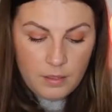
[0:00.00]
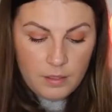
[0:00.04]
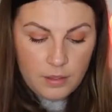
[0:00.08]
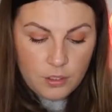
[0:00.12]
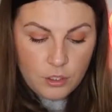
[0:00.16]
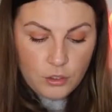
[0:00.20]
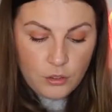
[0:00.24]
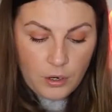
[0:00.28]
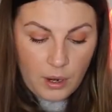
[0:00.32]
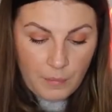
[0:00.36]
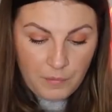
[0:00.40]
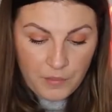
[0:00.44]
the
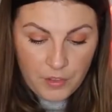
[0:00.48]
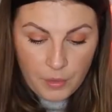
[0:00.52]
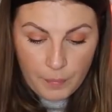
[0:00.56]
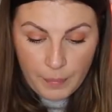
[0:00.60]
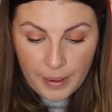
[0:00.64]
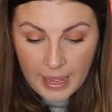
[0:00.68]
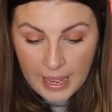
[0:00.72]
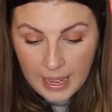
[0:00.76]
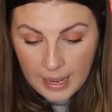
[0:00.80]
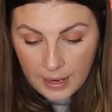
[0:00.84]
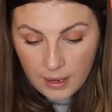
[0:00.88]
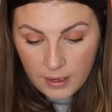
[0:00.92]
strap for the
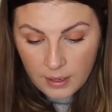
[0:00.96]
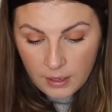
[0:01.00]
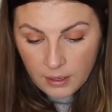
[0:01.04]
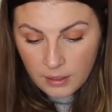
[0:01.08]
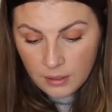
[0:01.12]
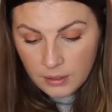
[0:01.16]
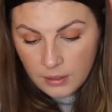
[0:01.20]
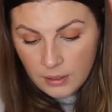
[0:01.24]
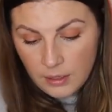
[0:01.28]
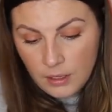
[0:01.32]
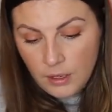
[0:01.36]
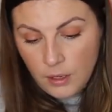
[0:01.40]
bag,
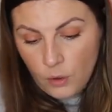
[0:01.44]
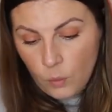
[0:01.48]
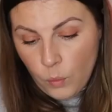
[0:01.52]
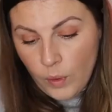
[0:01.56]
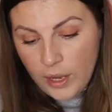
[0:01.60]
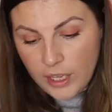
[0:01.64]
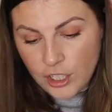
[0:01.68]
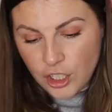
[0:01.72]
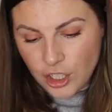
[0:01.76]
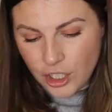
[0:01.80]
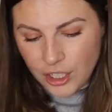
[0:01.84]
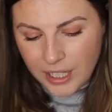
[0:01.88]

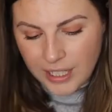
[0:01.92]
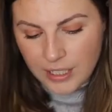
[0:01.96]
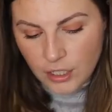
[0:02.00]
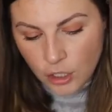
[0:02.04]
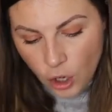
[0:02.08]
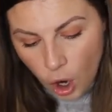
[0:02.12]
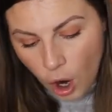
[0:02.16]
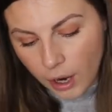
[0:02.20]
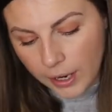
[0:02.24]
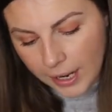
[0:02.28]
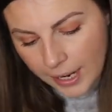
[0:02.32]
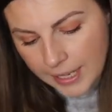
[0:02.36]
which is
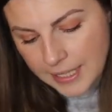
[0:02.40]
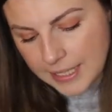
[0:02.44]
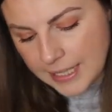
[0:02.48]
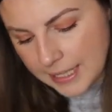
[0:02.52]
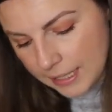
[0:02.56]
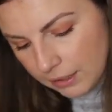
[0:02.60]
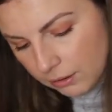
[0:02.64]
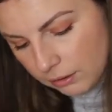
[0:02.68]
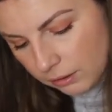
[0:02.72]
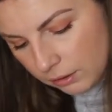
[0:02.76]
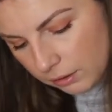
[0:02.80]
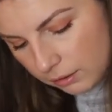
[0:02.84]
not an
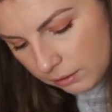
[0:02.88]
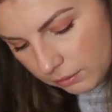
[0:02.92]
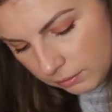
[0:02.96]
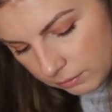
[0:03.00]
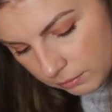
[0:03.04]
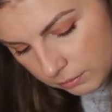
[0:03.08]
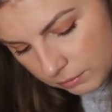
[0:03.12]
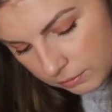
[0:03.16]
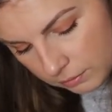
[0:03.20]
ideal